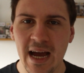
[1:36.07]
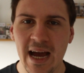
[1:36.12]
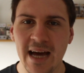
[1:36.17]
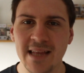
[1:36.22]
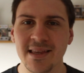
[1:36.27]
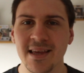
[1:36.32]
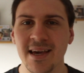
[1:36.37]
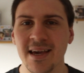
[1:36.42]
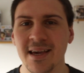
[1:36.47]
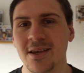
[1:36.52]

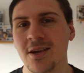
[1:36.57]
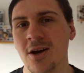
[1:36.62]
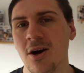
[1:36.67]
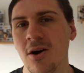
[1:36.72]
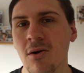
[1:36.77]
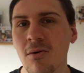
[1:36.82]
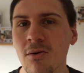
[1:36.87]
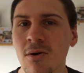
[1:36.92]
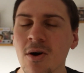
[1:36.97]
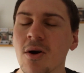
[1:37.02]
And they
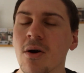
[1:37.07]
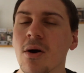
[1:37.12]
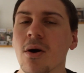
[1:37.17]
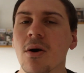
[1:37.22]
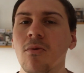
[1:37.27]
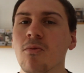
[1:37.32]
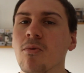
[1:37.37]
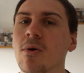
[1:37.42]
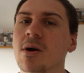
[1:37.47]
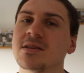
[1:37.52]
go
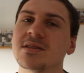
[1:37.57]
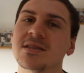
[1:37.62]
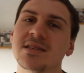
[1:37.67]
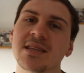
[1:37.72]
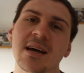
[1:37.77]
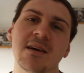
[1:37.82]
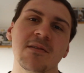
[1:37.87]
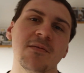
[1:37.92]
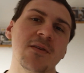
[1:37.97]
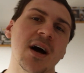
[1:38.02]
one
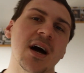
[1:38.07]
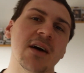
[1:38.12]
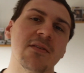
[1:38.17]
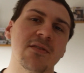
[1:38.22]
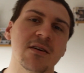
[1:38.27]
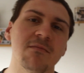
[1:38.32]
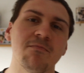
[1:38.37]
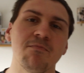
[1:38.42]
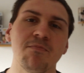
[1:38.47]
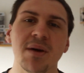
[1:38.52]
step
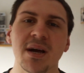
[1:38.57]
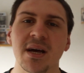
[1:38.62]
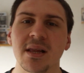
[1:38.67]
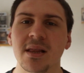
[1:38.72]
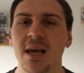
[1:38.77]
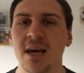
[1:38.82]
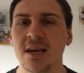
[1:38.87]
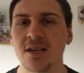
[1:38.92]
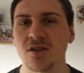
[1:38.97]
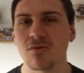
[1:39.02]
further a bit
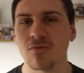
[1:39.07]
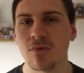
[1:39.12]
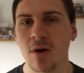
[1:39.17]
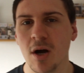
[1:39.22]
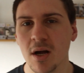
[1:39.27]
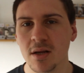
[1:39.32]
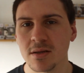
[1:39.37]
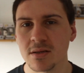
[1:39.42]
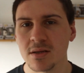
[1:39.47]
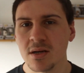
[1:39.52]
later
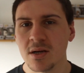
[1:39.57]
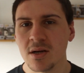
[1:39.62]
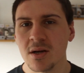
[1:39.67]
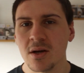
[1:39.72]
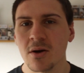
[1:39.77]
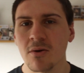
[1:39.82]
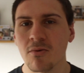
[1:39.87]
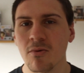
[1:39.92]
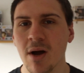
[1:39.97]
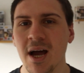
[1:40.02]
on
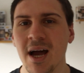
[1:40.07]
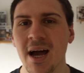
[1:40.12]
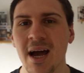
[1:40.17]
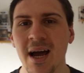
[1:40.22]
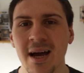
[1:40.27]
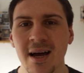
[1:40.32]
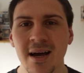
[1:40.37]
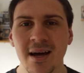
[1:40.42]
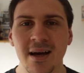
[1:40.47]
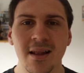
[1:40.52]

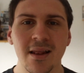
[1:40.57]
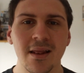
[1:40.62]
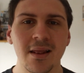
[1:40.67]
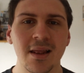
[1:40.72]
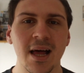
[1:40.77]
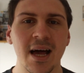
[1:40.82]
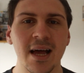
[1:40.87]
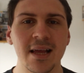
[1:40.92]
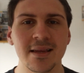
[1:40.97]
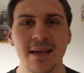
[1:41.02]
where
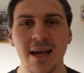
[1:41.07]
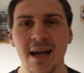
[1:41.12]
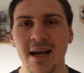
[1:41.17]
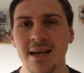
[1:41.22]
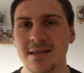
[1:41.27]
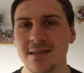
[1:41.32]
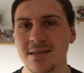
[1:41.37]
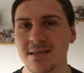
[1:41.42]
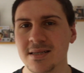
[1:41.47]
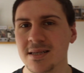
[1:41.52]
land
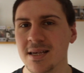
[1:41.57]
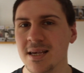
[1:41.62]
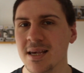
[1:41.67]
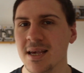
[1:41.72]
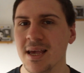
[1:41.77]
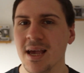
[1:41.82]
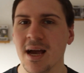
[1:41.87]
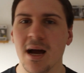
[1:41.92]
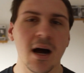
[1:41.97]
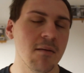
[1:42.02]
and
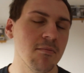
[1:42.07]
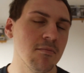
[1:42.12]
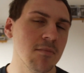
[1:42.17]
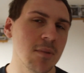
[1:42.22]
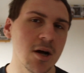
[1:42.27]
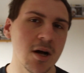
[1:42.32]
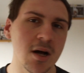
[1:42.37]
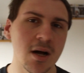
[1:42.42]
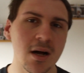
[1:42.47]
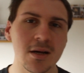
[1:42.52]
sea are
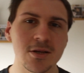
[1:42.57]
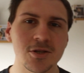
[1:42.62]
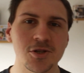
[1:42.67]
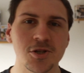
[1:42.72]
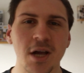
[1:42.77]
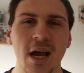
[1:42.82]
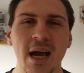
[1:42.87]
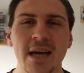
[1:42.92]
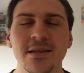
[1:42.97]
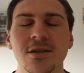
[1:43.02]

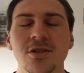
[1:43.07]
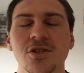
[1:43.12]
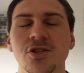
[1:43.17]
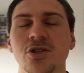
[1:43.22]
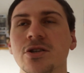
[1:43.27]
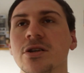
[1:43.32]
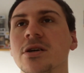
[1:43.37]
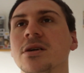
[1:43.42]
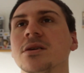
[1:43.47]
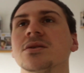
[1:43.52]
merged, and it's
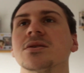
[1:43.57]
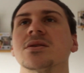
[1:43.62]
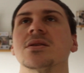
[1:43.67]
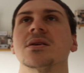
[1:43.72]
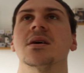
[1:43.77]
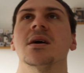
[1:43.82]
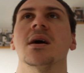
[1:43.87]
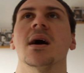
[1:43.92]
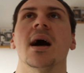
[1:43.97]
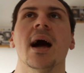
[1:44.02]
just
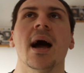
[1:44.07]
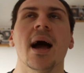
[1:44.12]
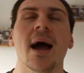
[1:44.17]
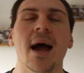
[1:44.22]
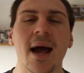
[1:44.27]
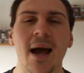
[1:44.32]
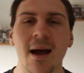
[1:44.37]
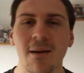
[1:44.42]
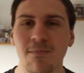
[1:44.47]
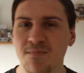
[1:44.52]

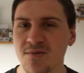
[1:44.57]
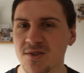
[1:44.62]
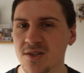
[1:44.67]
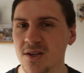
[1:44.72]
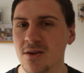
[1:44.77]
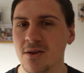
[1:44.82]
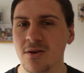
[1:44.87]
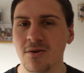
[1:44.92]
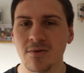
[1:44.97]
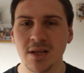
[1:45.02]

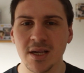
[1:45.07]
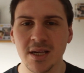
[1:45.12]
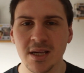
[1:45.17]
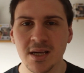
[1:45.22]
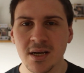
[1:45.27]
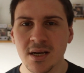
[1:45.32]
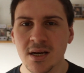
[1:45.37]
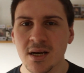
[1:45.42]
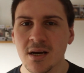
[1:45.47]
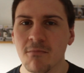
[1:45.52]

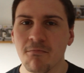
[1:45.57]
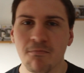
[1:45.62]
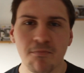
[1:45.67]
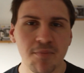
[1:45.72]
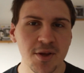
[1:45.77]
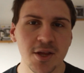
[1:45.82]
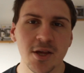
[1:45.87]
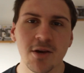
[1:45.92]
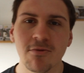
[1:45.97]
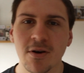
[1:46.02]
absolutely
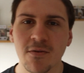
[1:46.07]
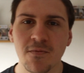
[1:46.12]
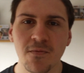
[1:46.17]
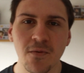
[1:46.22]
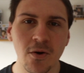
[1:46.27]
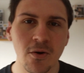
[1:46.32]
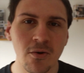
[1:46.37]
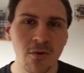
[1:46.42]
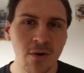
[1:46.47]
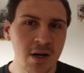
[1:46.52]

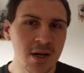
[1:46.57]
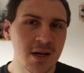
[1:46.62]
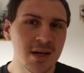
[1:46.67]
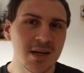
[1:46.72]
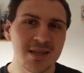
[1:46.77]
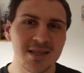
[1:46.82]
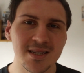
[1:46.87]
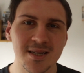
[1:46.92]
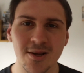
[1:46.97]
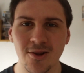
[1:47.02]
beautiful
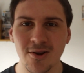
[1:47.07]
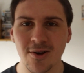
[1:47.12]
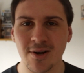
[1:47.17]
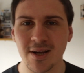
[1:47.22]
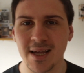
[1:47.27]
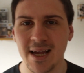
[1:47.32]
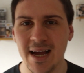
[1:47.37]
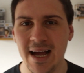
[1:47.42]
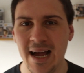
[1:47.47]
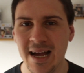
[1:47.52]
to
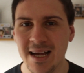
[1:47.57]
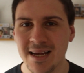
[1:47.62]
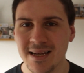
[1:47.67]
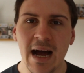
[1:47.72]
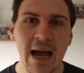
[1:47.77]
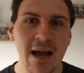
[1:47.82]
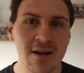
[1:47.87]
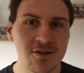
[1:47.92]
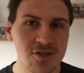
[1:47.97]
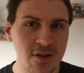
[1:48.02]
look at.
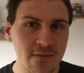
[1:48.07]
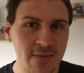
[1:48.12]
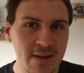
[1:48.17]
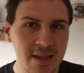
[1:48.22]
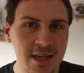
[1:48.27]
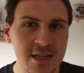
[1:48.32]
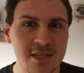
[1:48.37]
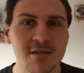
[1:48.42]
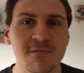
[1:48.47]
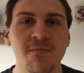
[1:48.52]
I also love
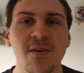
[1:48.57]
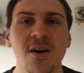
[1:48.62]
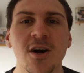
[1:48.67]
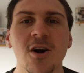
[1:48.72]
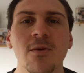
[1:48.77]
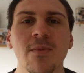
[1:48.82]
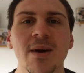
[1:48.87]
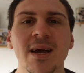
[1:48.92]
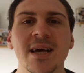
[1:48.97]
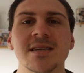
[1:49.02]
that this
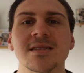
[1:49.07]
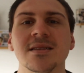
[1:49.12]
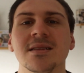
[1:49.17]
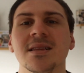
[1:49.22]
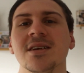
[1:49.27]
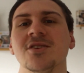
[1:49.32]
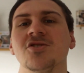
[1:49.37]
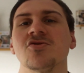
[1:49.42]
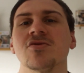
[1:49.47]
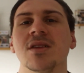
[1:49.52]
film is
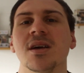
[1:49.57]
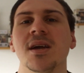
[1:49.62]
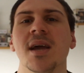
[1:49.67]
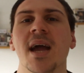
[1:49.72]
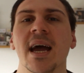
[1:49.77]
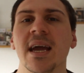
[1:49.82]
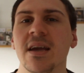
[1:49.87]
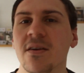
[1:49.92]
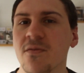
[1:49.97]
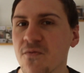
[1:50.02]

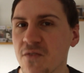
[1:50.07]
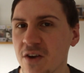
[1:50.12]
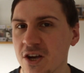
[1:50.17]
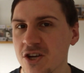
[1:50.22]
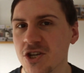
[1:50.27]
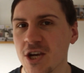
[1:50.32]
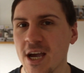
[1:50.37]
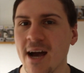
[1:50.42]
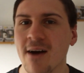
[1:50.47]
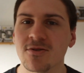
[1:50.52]
literally a
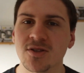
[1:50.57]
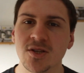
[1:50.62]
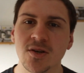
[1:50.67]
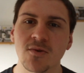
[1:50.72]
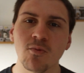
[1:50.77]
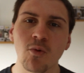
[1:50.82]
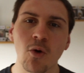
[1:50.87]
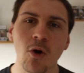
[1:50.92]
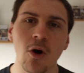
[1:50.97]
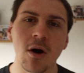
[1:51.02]
fish out
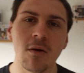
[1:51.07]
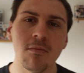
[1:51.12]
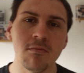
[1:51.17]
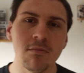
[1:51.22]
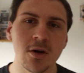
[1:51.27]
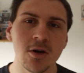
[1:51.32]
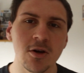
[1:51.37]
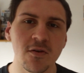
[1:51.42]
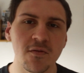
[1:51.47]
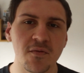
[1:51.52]
of water
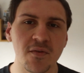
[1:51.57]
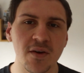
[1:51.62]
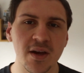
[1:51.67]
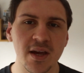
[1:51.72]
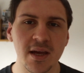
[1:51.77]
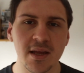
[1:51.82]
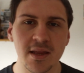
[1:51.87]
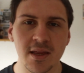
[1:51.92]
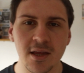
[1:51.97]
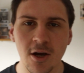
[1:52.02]
movie.